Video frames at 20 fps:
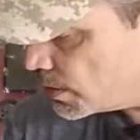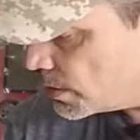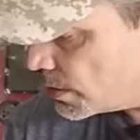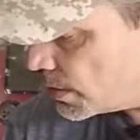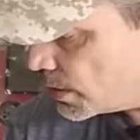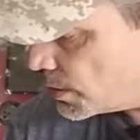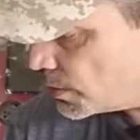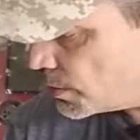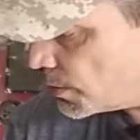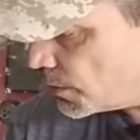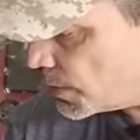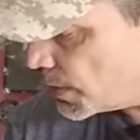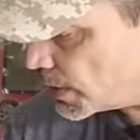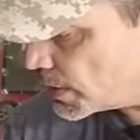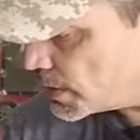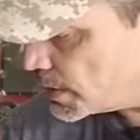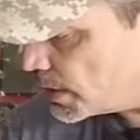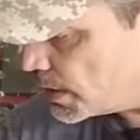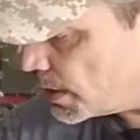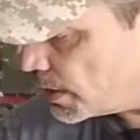I don't know if y'all can
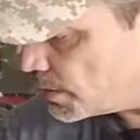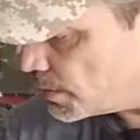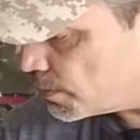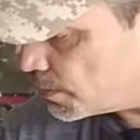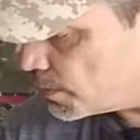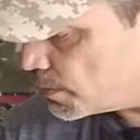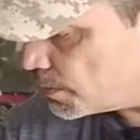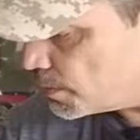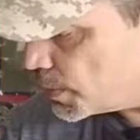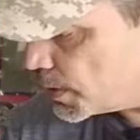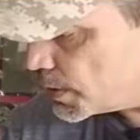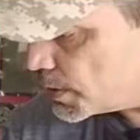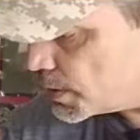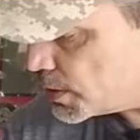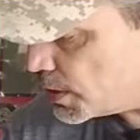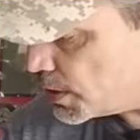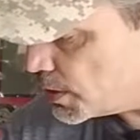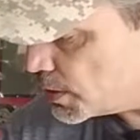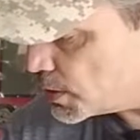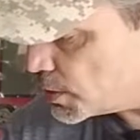see that, but
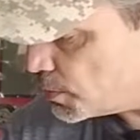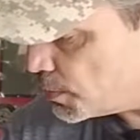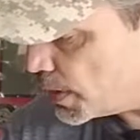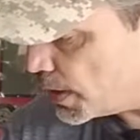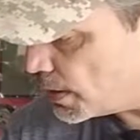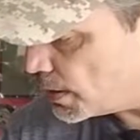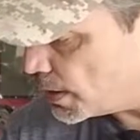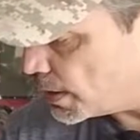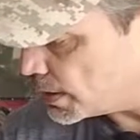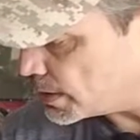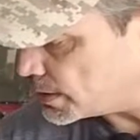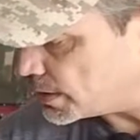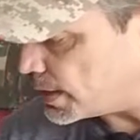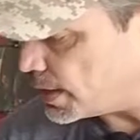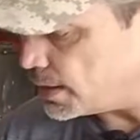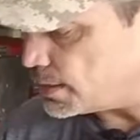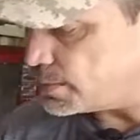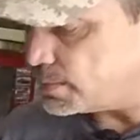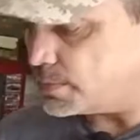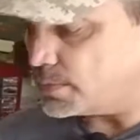just about like
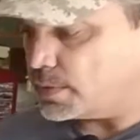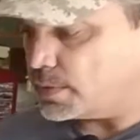that,